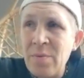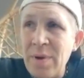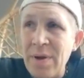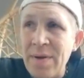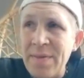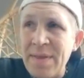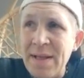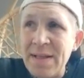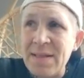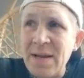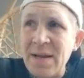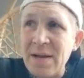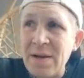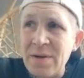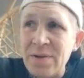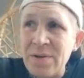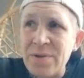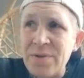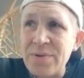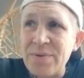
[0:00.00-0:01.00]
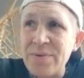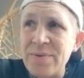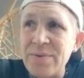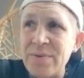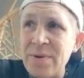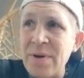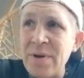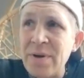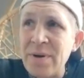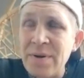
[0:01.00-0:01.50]
with that I got
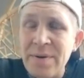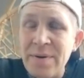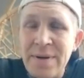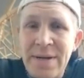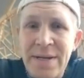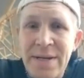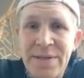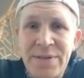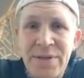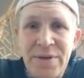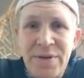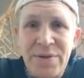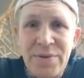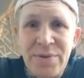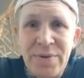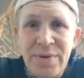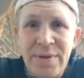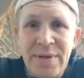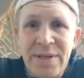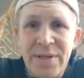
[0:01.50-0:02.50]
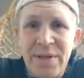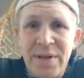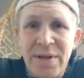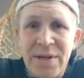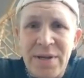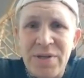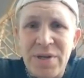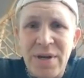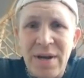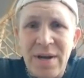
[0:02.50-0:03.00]
uh, entered to
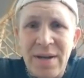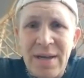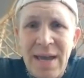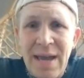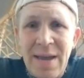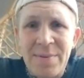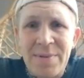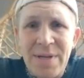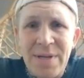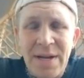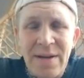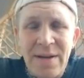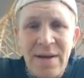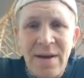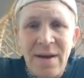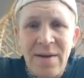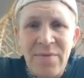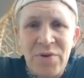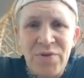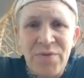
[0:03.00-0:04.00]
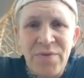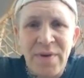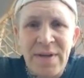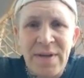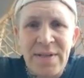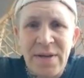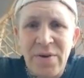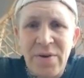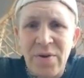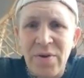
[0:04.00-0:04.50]
international games and I was
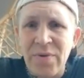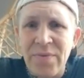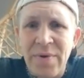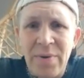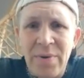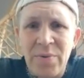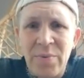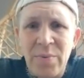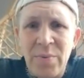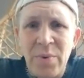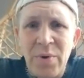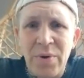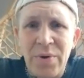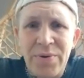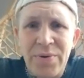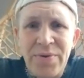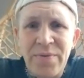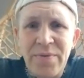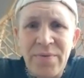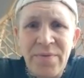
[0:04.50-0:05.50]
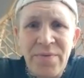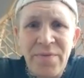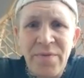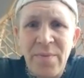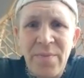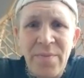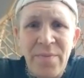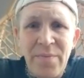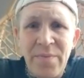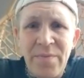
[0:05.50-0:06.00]
fighting all around the world
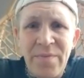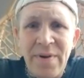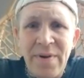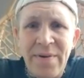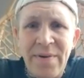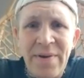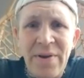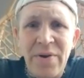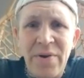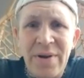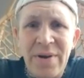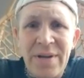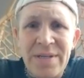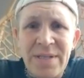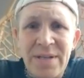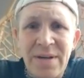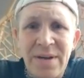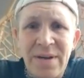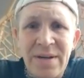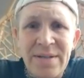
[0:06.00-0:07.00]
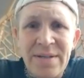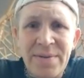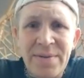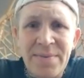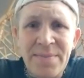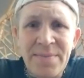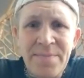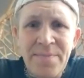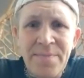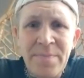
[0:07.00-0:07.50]
from very early start.
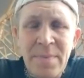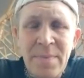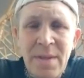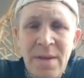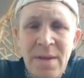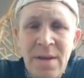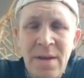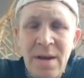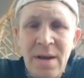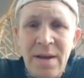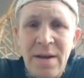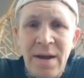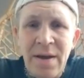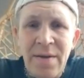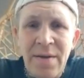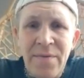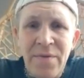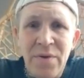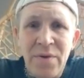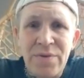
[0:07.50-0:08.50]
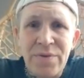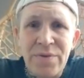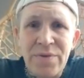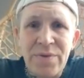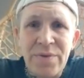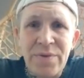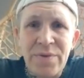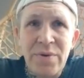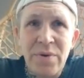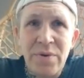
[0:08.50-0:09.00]
And I fought
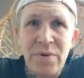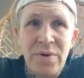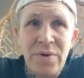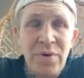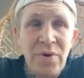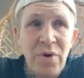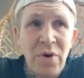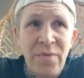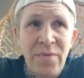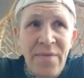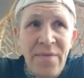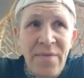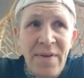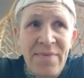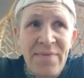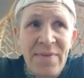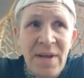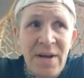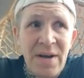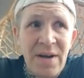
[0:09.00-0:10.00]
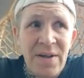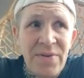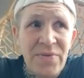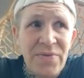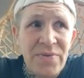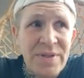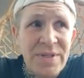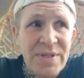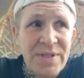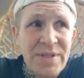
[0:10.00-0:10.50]
over 50
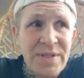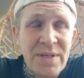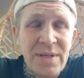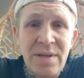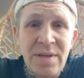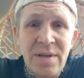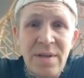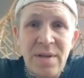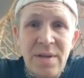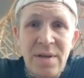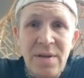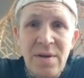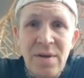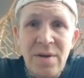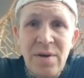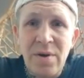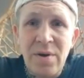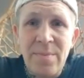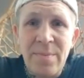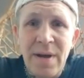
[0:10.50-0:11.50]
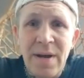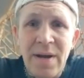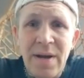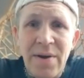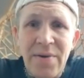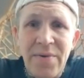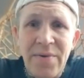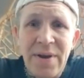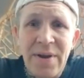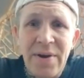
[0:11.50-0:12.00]
countries on my
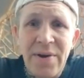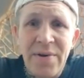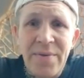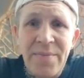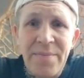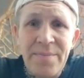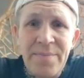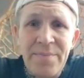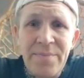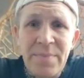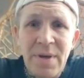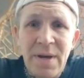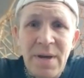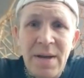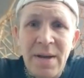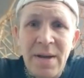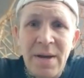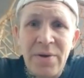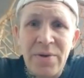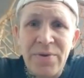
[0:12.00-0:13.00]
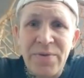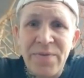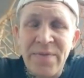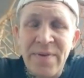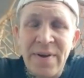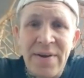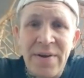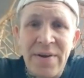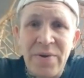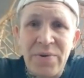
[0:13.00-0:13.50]
career and I got
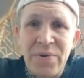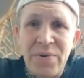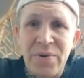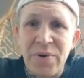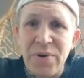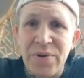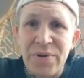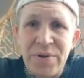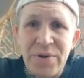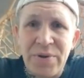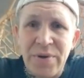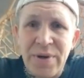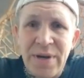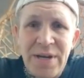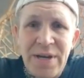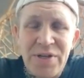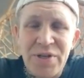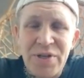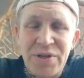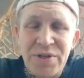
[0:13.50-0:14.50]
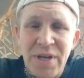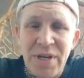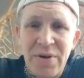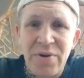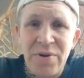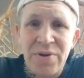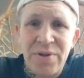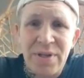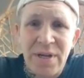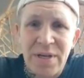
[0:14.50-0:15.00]
very good con- connections
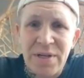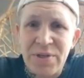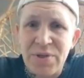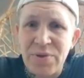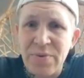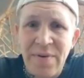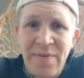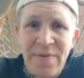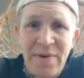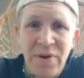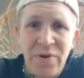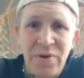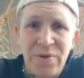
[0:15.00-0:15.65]
and contacts to every